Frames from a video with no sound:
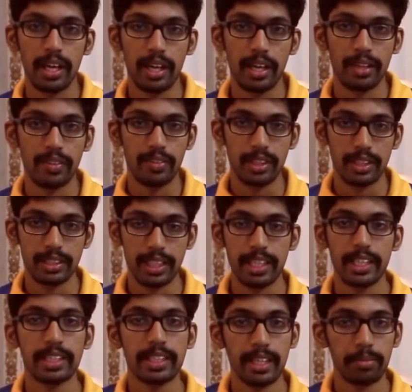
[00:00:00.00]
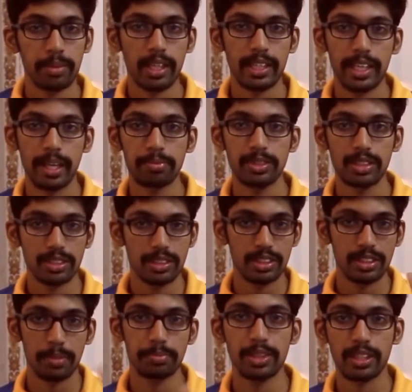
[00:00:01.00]
and the second camera captures
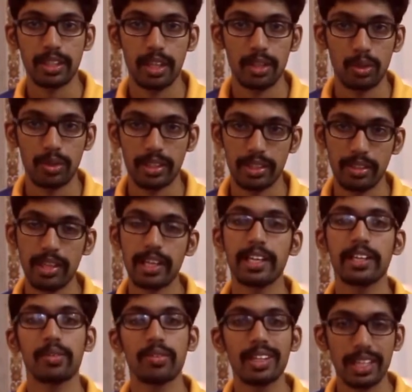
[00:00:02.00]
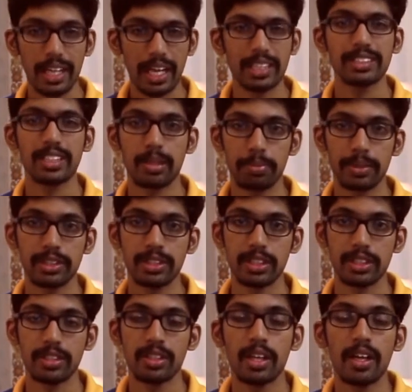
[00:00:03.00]
the subject alone at a relatively larger
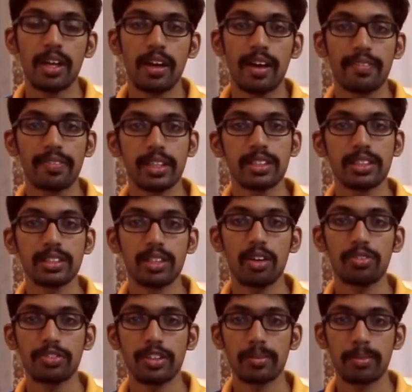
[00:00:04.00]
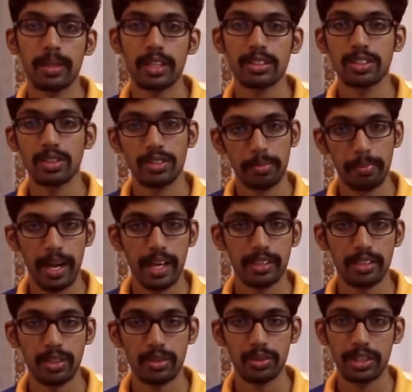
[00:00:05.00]
aperture and then the software blurs out the
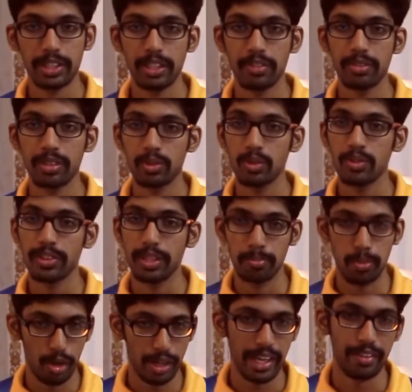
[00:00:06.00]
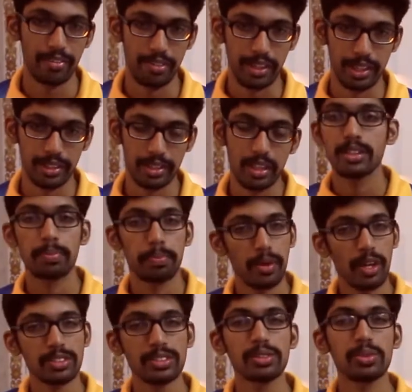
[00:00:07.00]
background to give you the bokeh effect. The
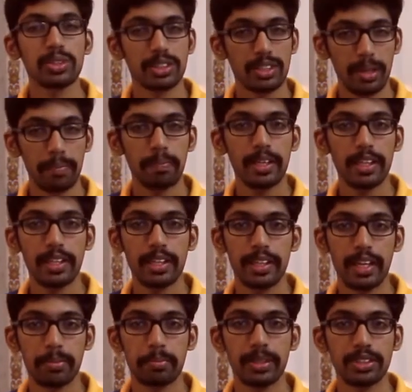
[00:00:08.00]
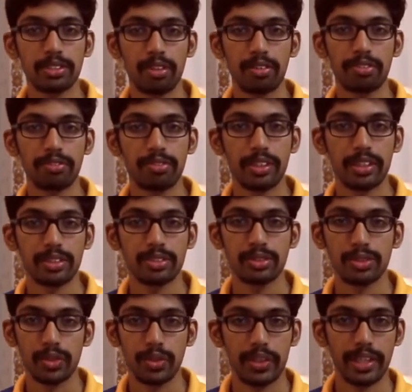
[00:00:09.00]
process was completely done by software
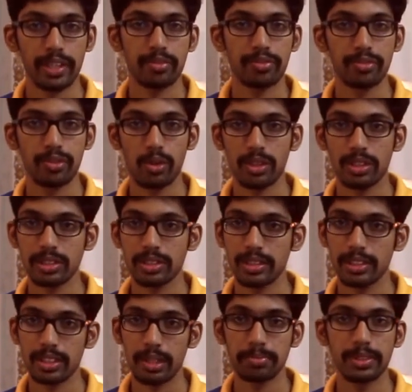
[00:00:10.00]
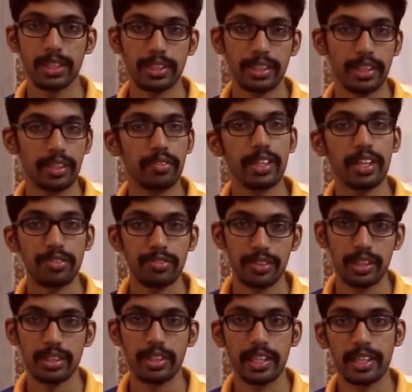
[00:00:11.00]
so you can focus the subject even
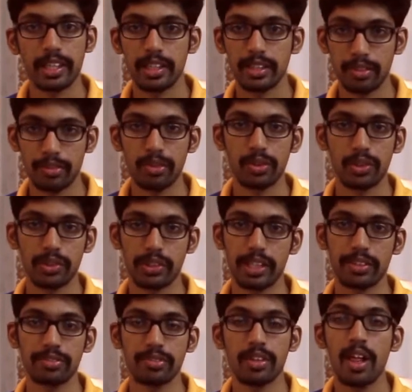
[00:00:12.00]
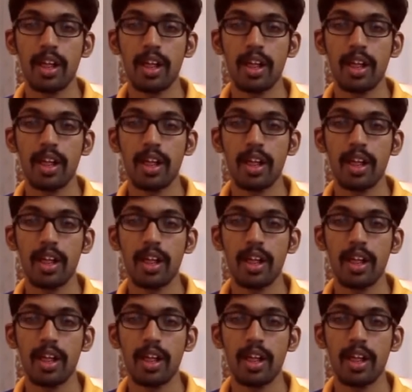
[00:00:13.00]
after taking the photograph.